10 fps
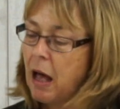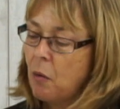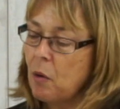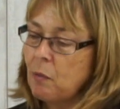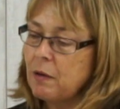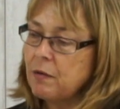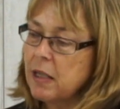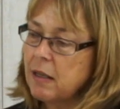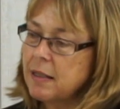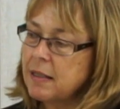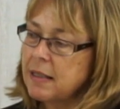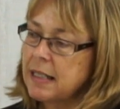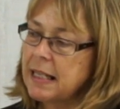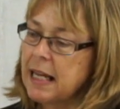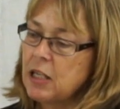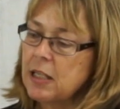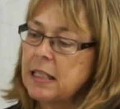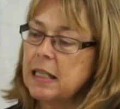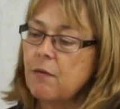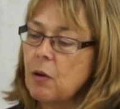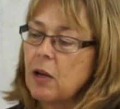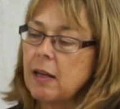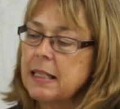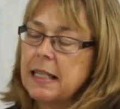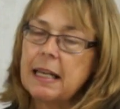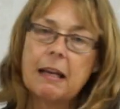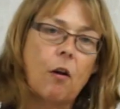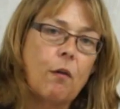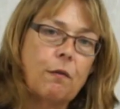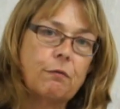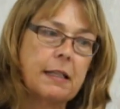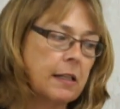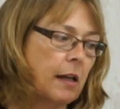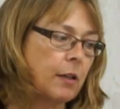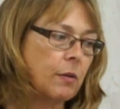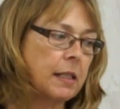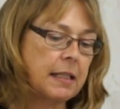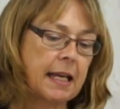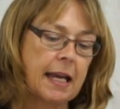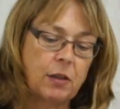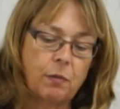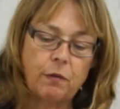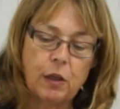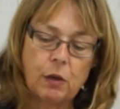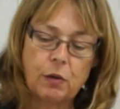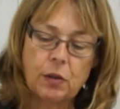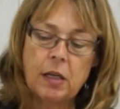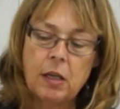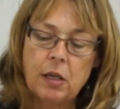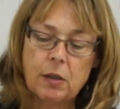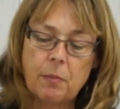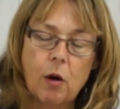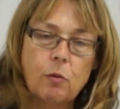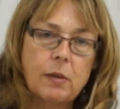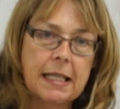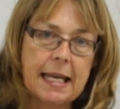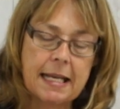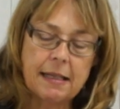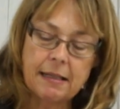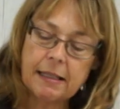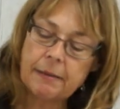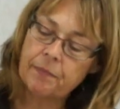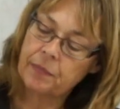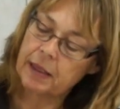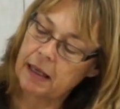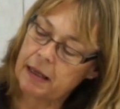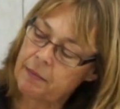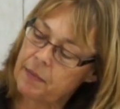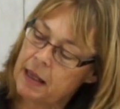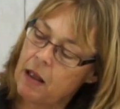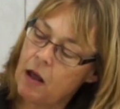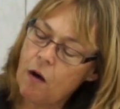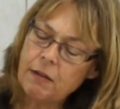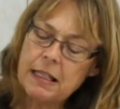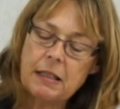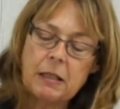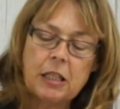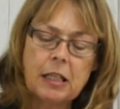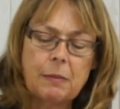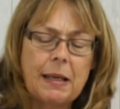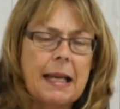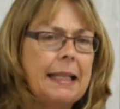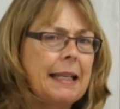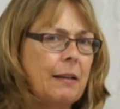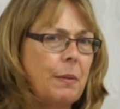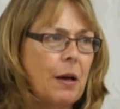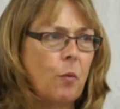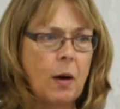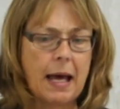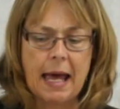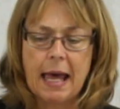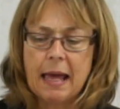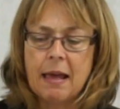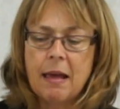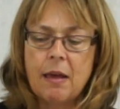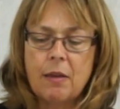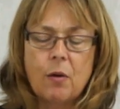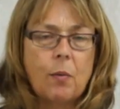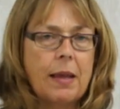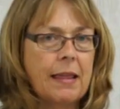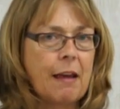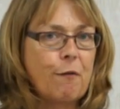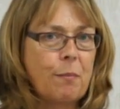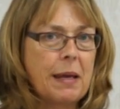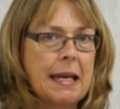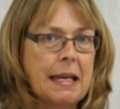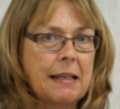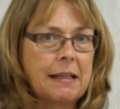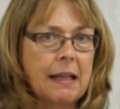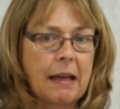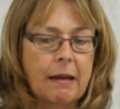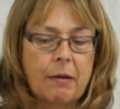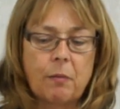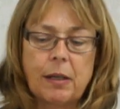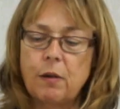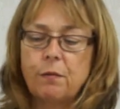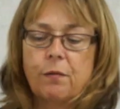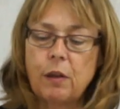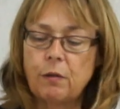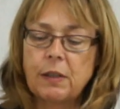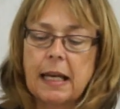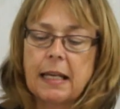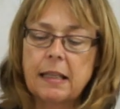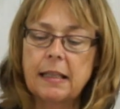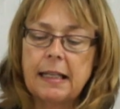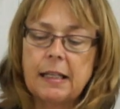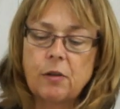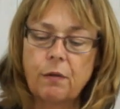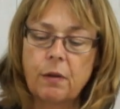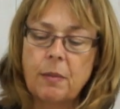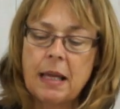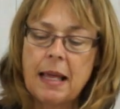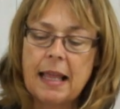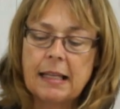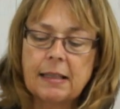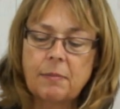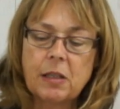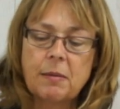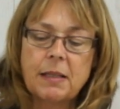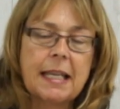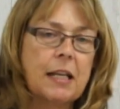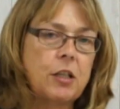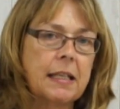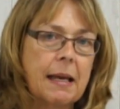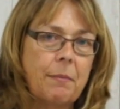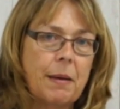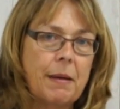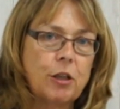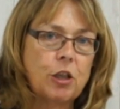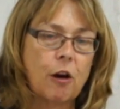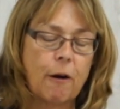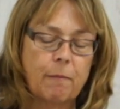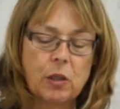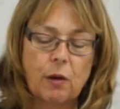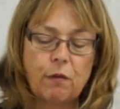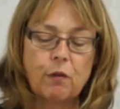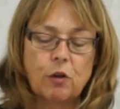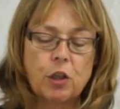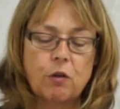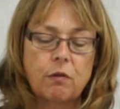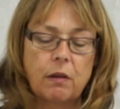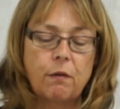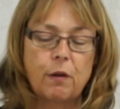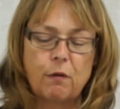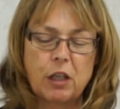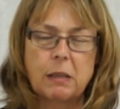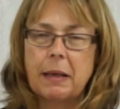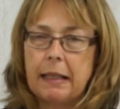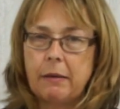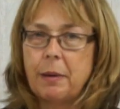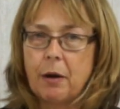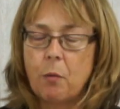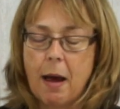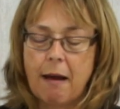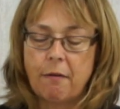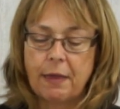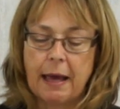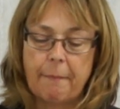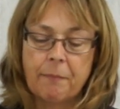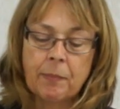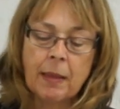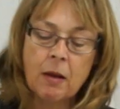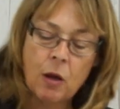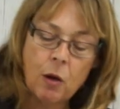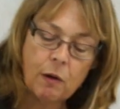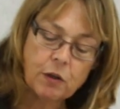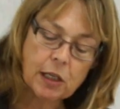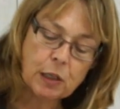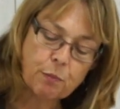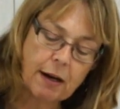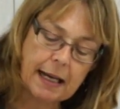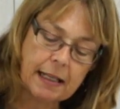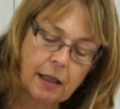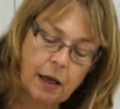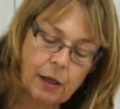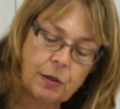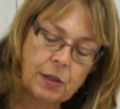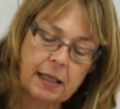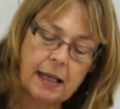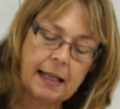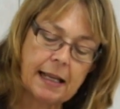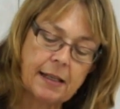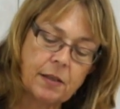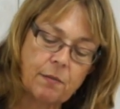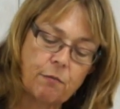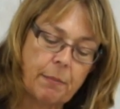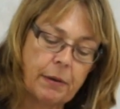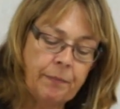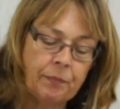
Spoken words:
What we've done today, just to give you an idea of recycled containers, we've used some old tins. Obviously, just be a little bit aware that when they've been, when you've taken the lid off them, sometimes the edges can be a bit sharp. So if you've got children involved, just be a little bit aware of that. We've just sprayed those and added some ribbon.